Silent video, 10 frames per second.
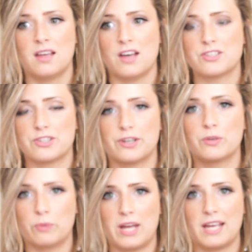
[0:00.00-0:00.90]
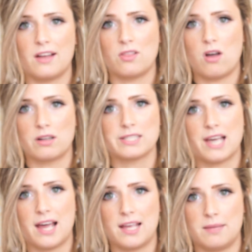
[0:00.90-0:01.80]
a certain way a long
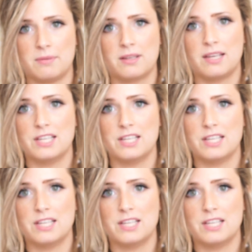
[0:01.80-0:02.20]
time.